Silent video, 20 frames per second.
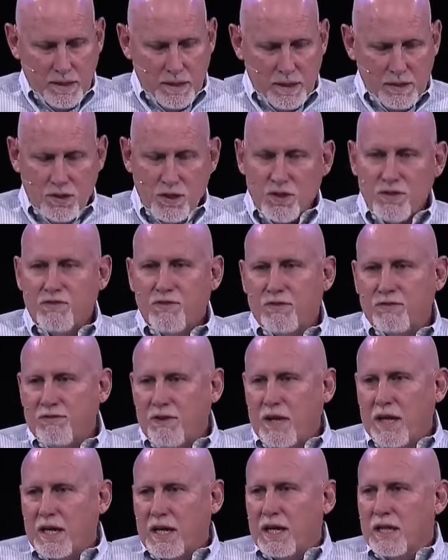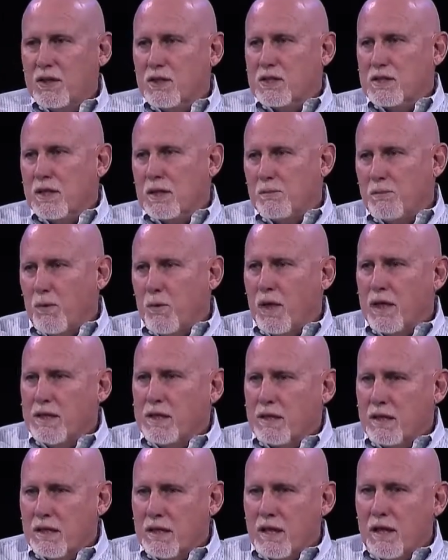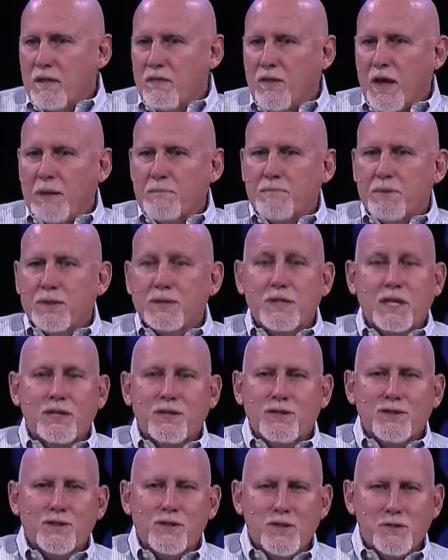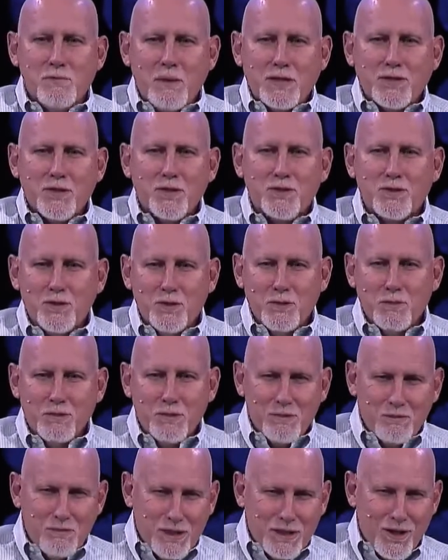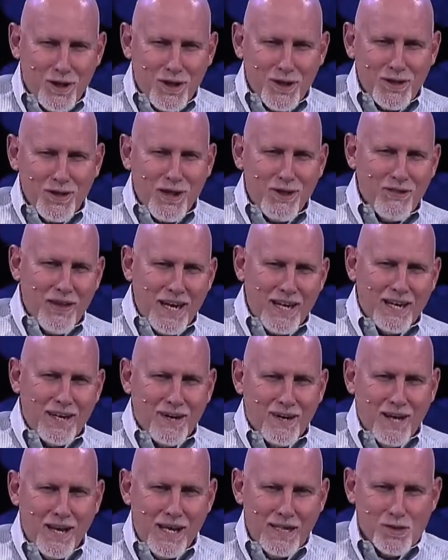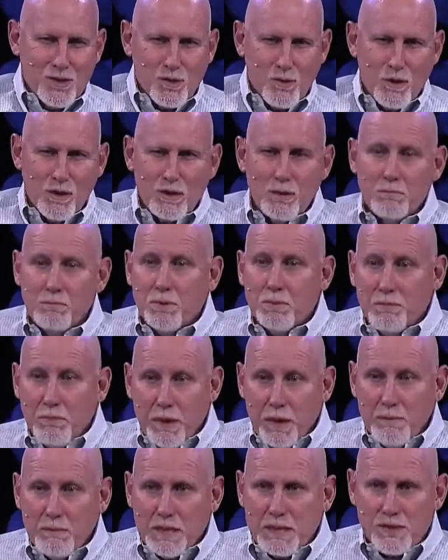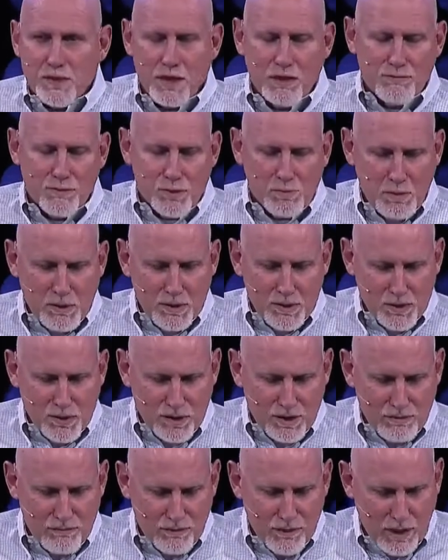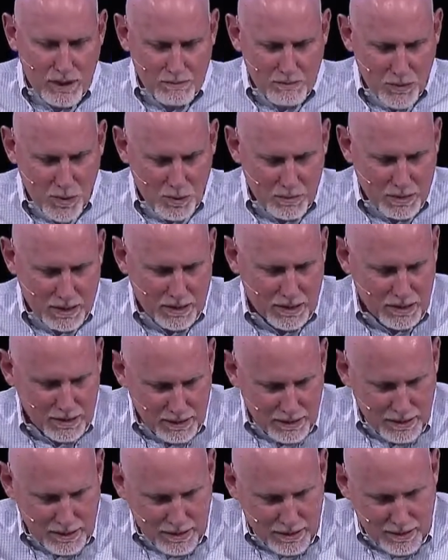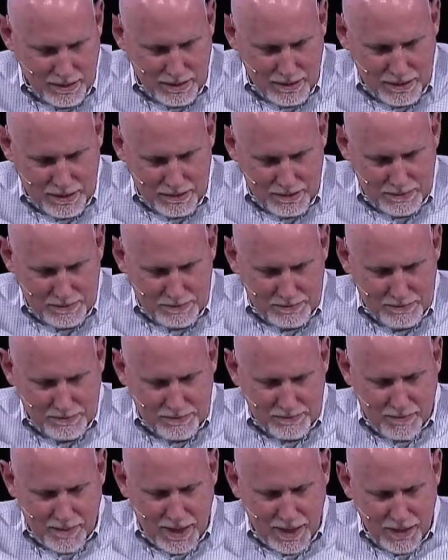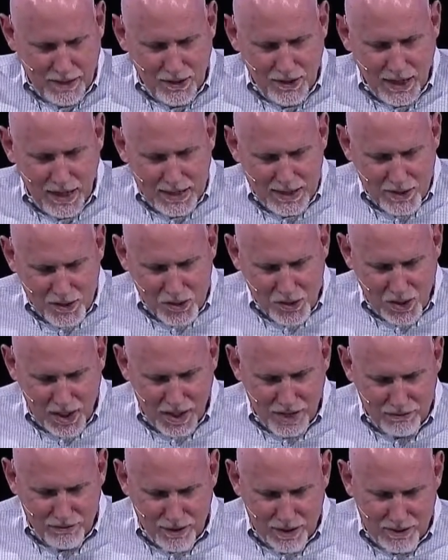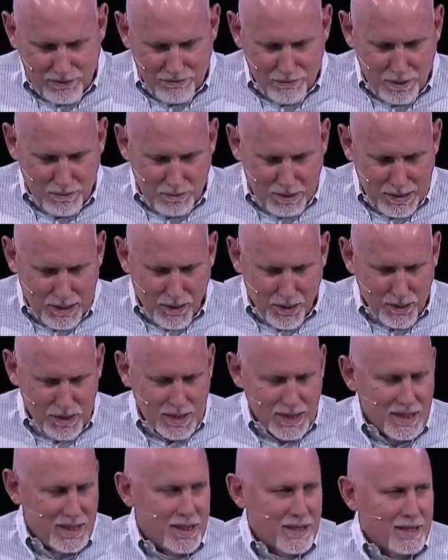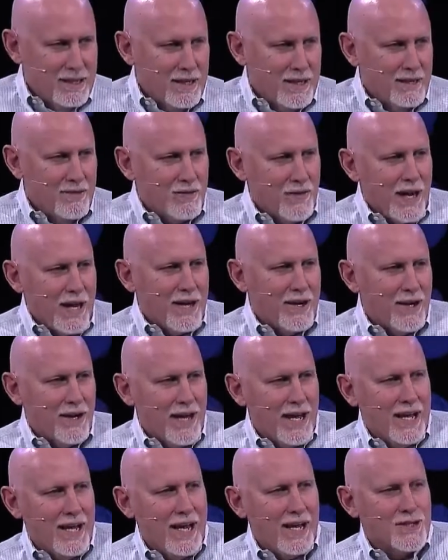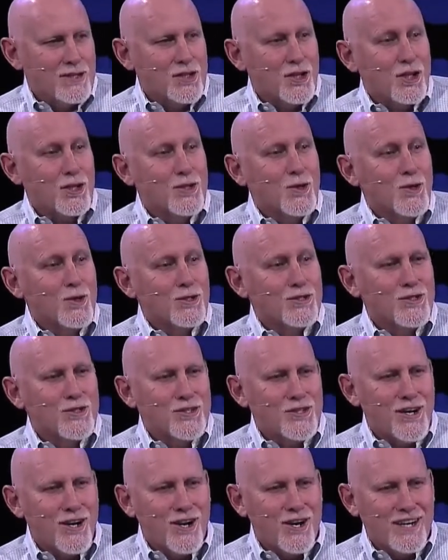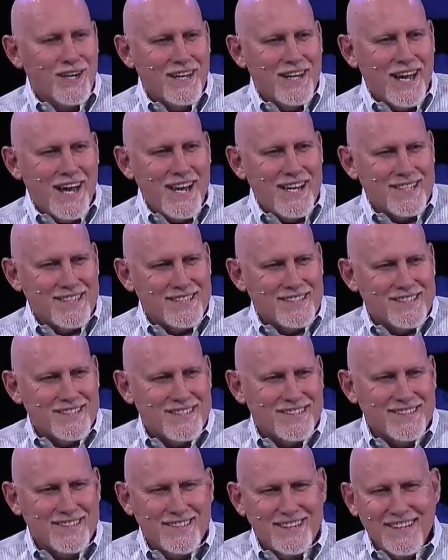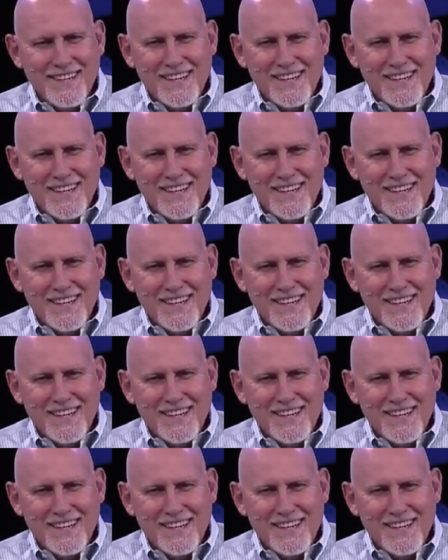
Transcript: And just for fun, I looked up what that particular special group would be called on that airline so I could prepare myself spiritually for that moment. That airline doesn't have the MVP Gold Elite. That airline has the Gold Star Alliance.